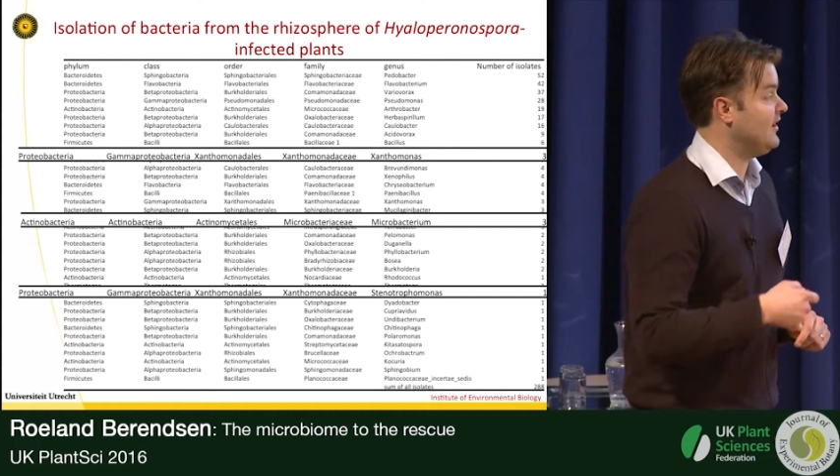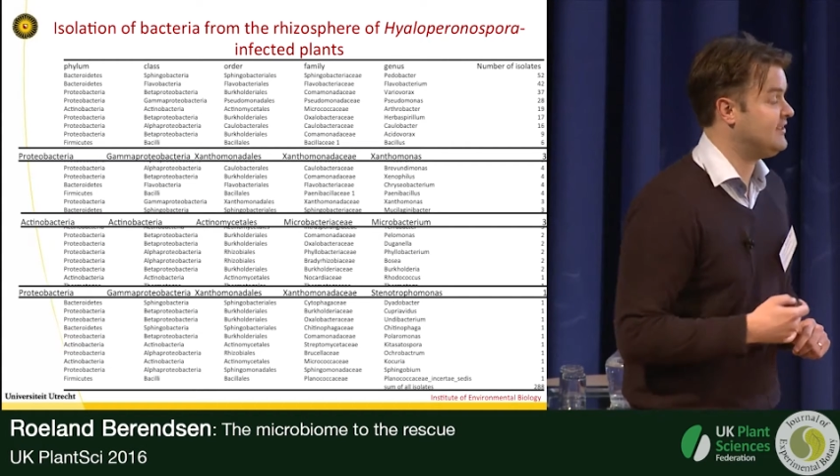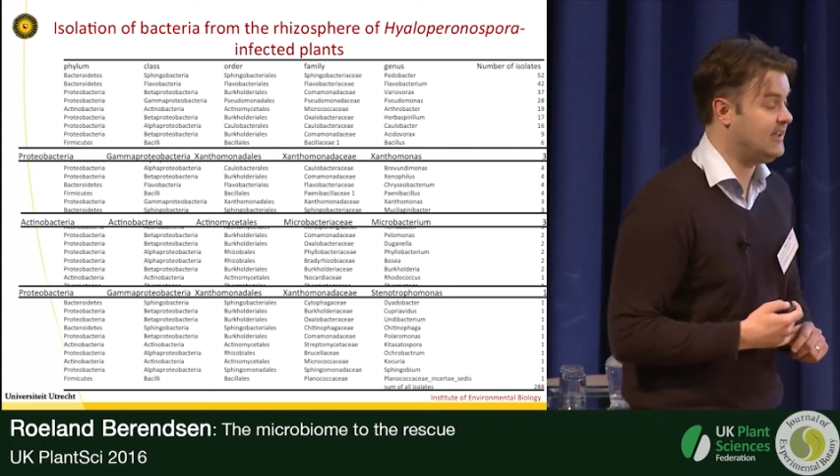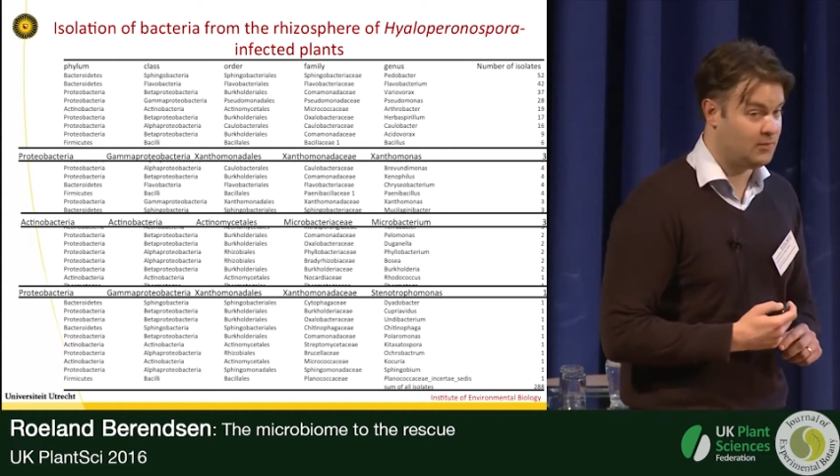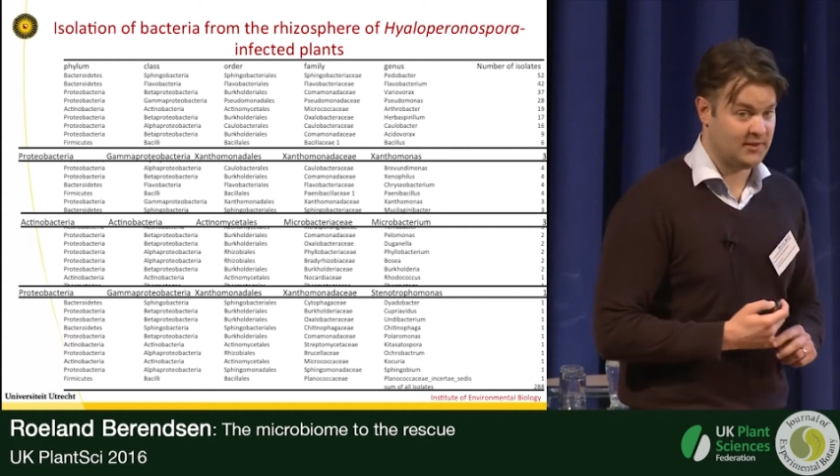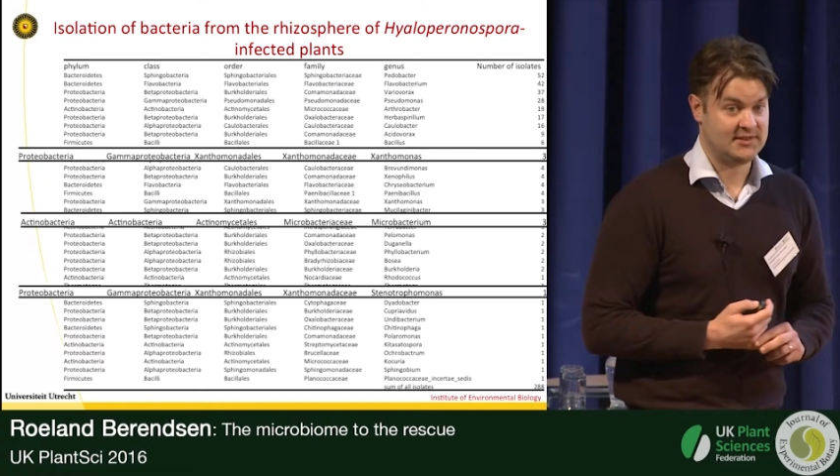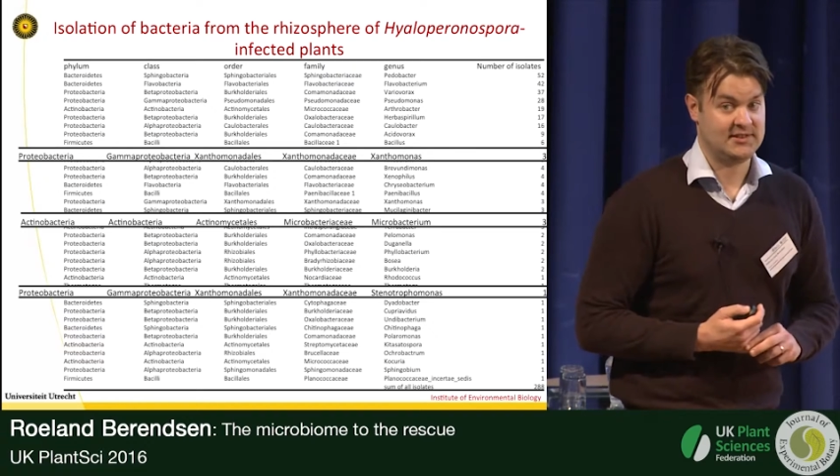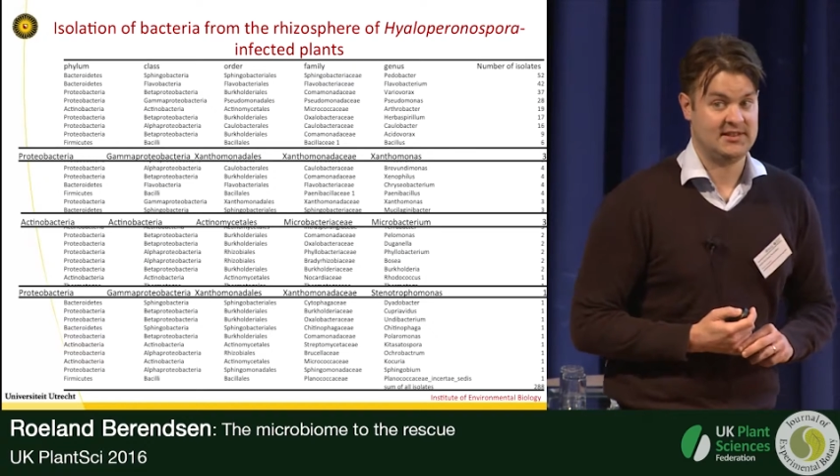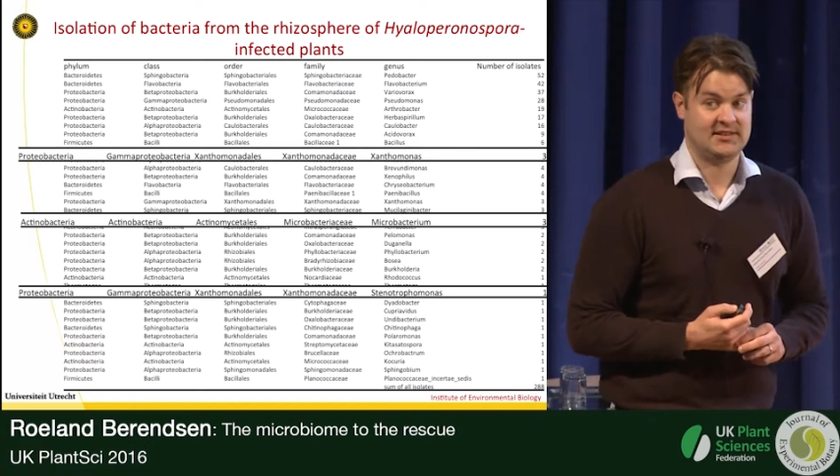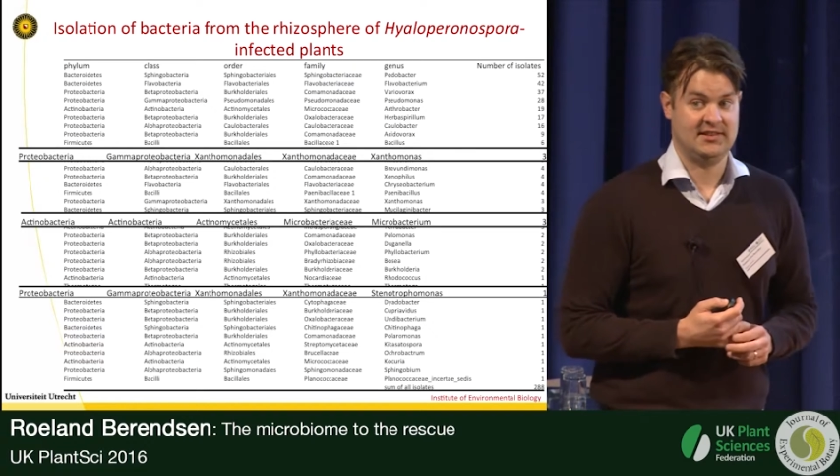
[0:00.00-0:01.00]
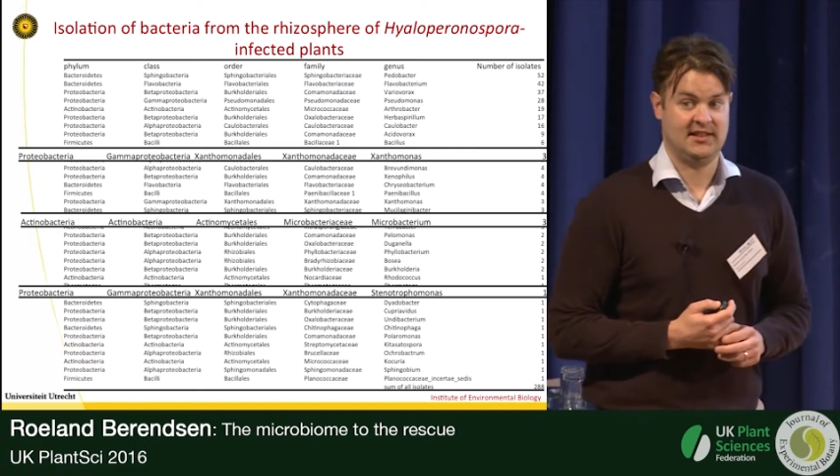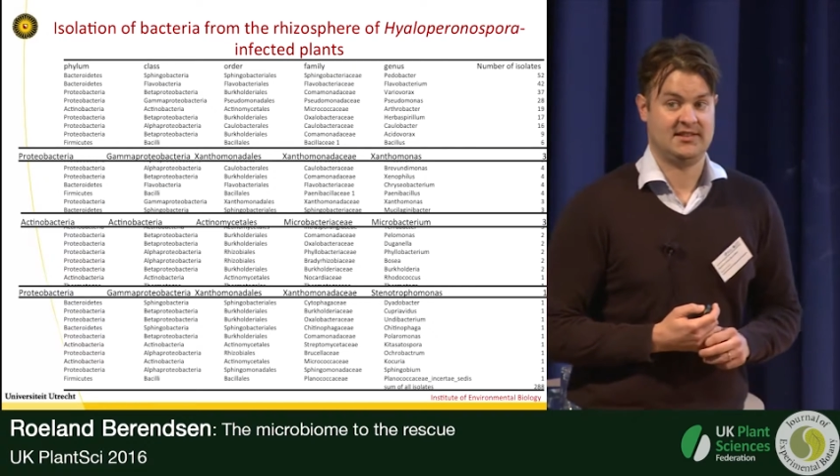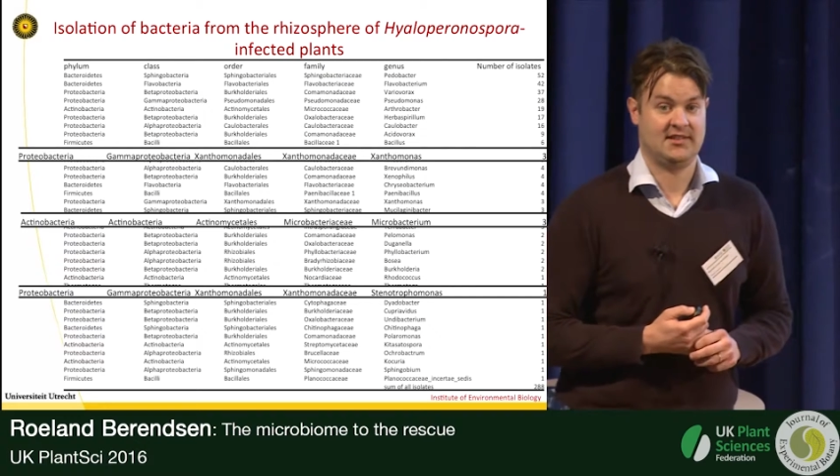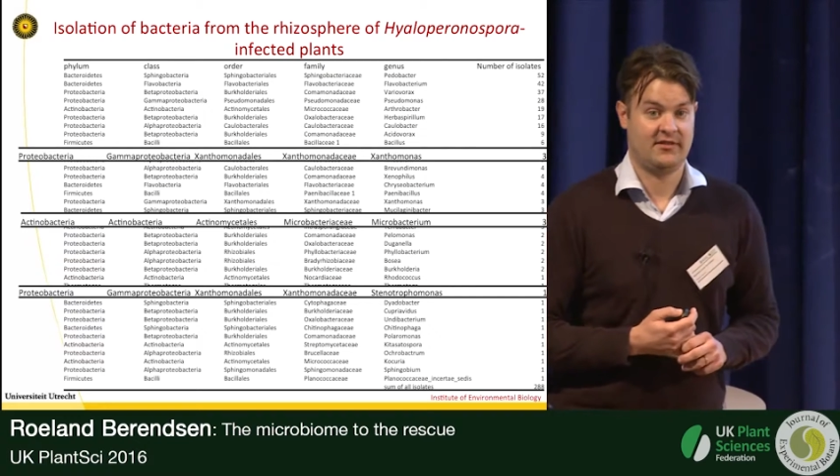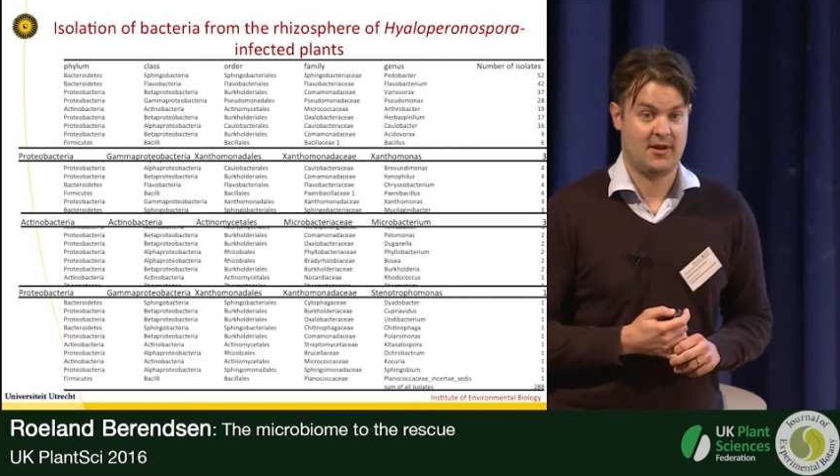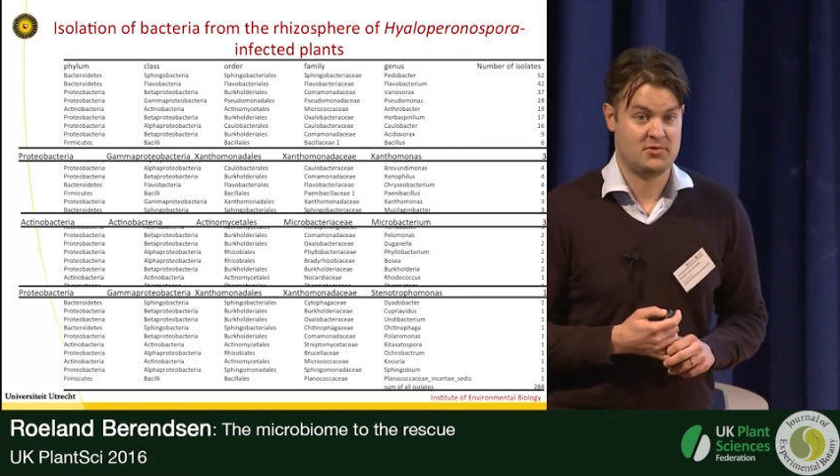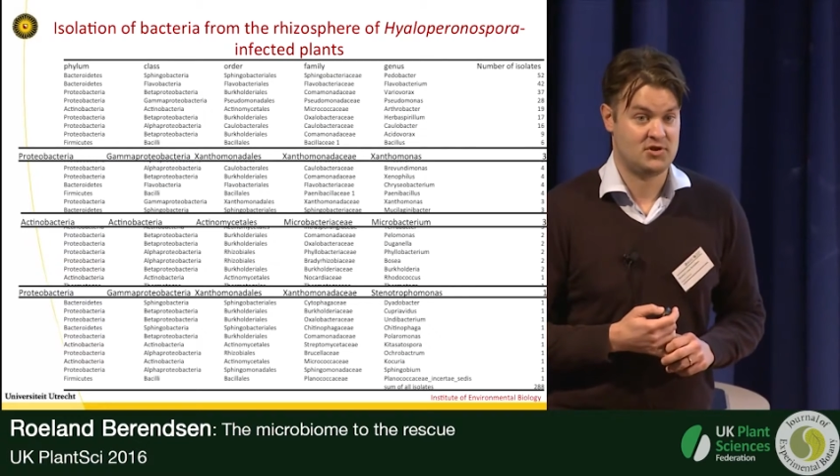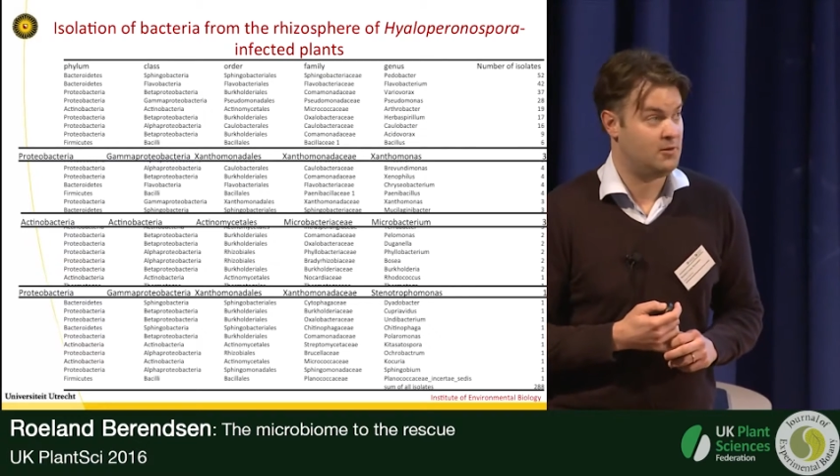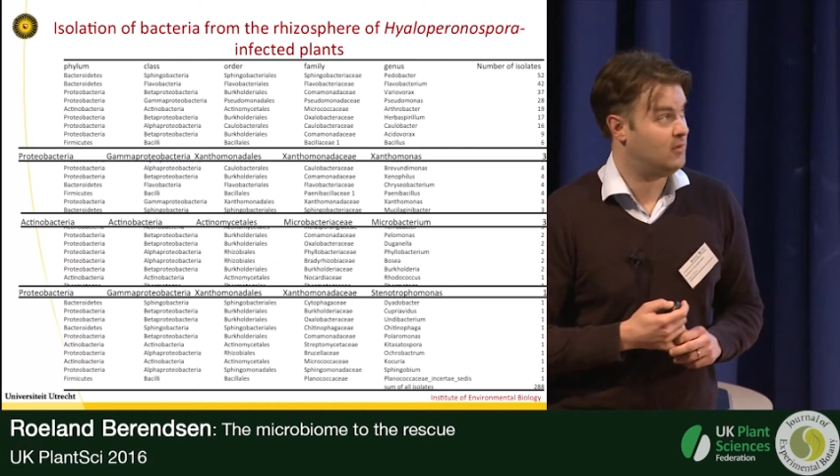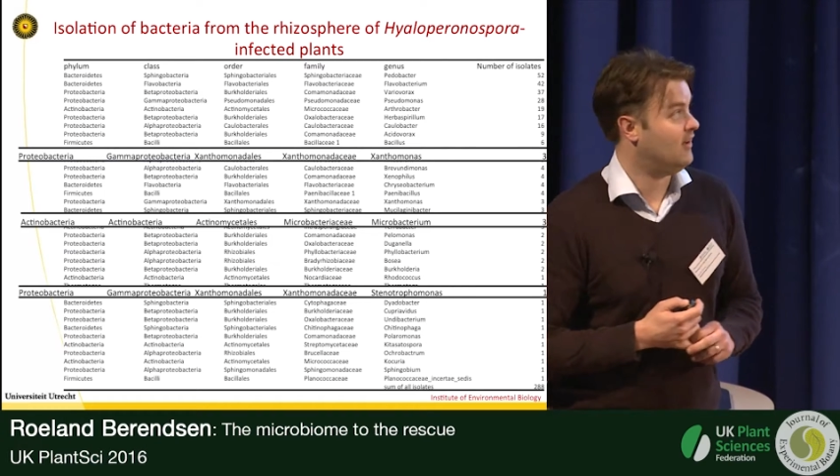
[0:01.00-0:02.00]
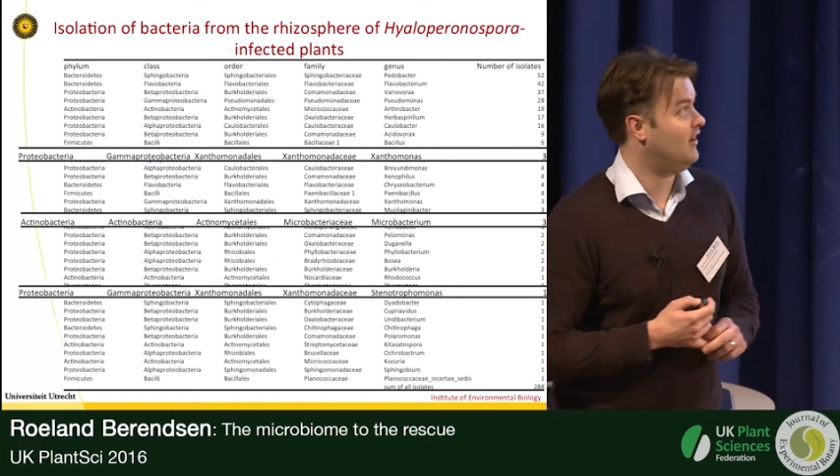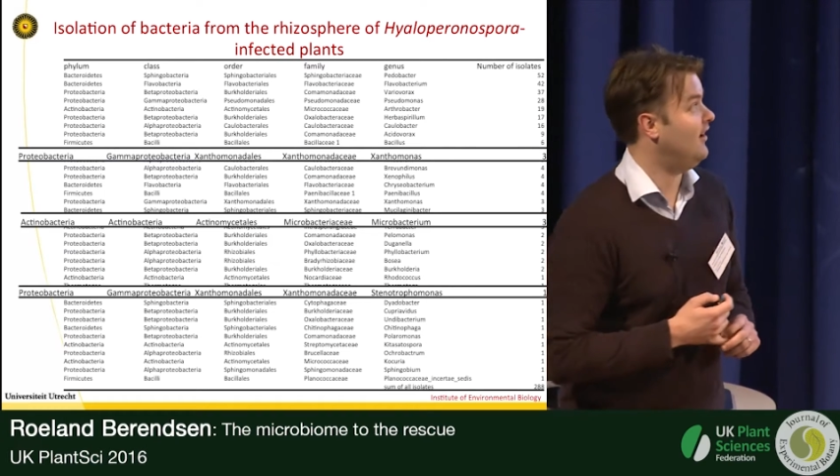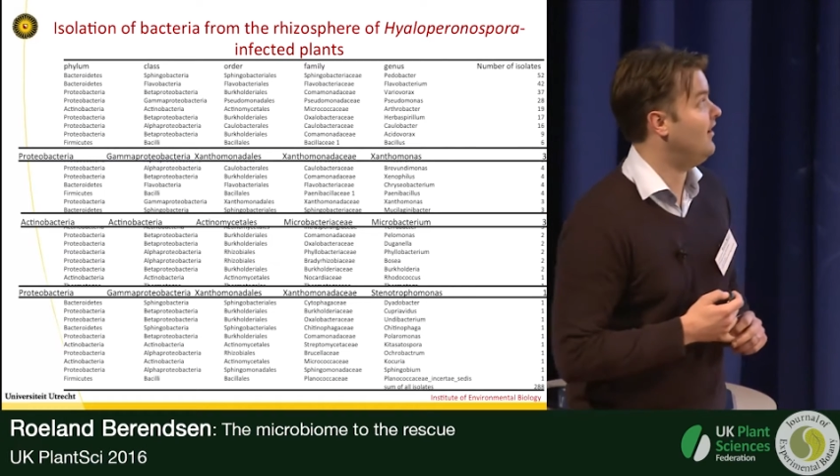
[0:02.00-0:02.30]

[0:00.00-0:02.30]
sequenced the 16S ribosomal